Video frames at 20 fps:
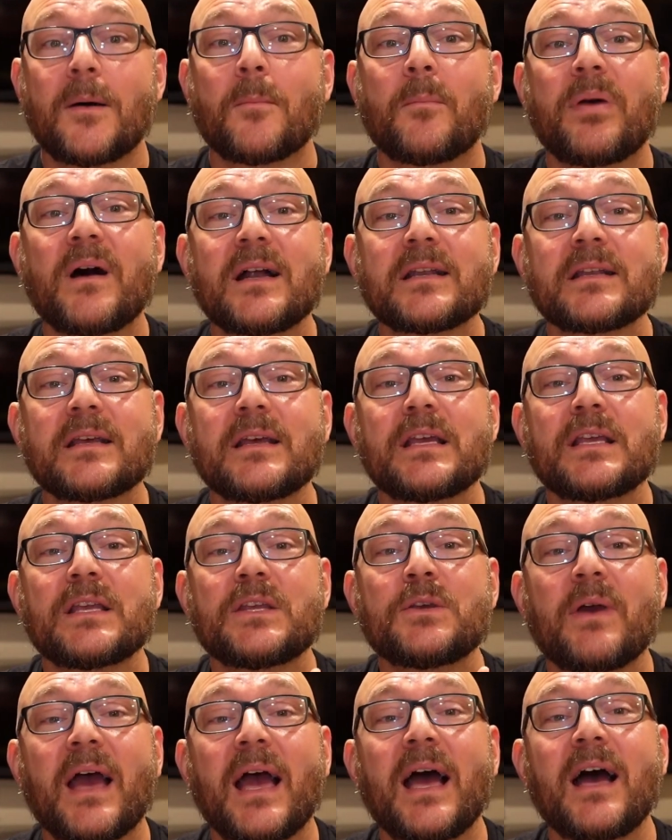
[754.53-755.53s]
But
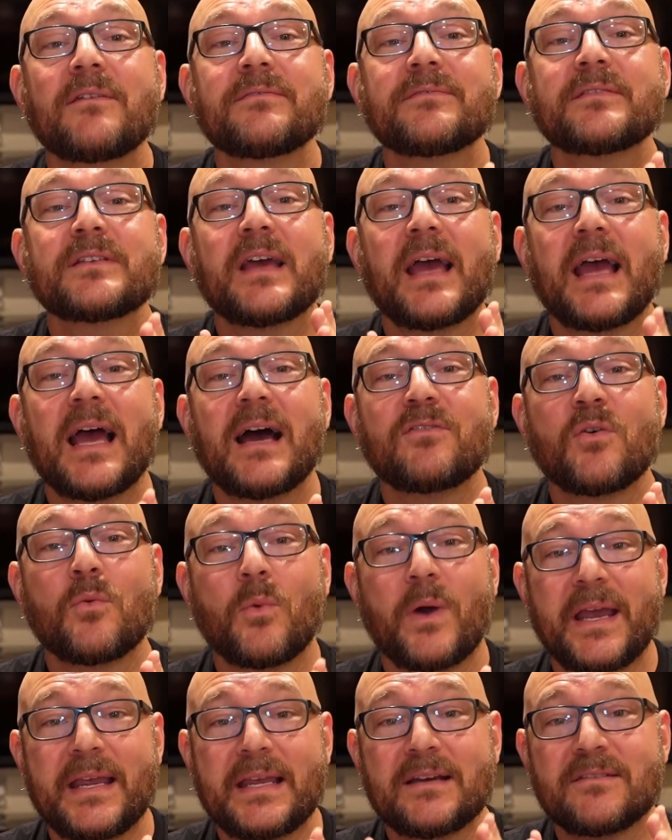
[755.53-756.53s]
you have to have a
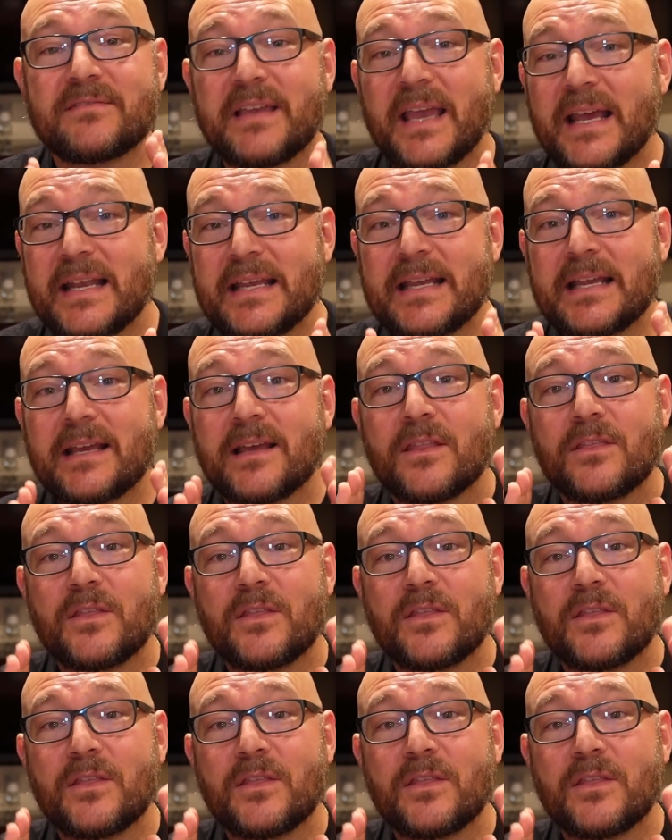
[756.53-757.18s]
way of getting